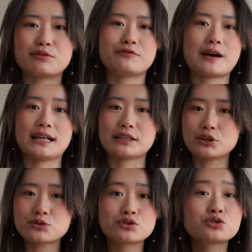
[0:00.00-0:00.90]
of
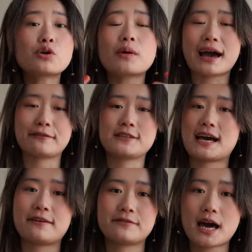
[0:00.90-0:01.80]
values. You don't have to
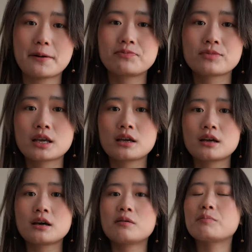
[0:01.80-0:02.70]
have that.
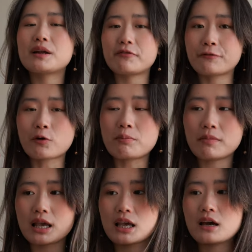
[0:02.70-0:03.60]
But for
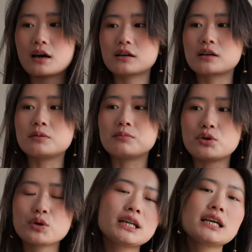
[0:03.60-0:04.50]
me, a
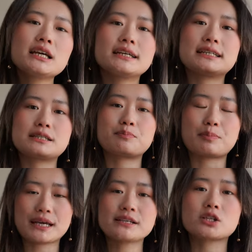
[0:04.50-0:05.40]
community is
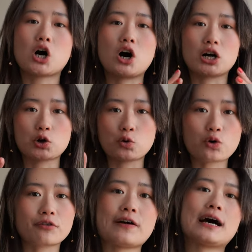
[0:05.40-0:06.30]
based on
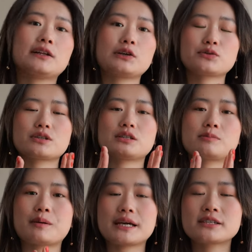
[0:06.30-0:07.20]
core values, is
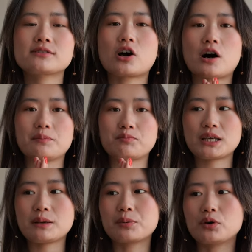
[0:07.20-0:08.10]
based on
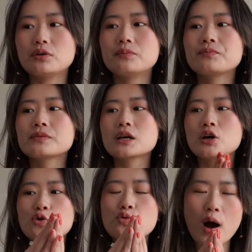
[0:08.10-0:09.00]
people
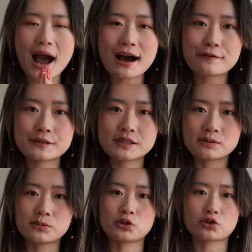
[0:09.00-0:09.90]
who have
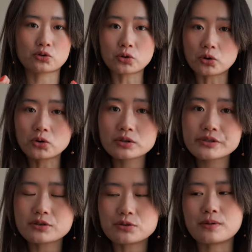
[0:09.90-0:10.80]
similar
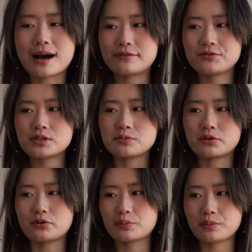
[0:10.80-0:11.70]
goals, who have
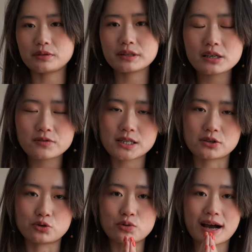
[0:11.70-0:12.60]
similar beliefs,
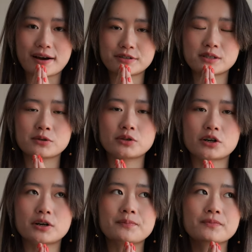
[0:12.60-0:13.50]
and who have
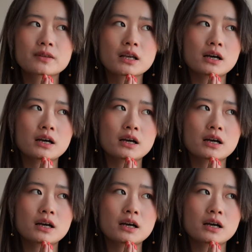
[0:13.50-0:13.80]
similar,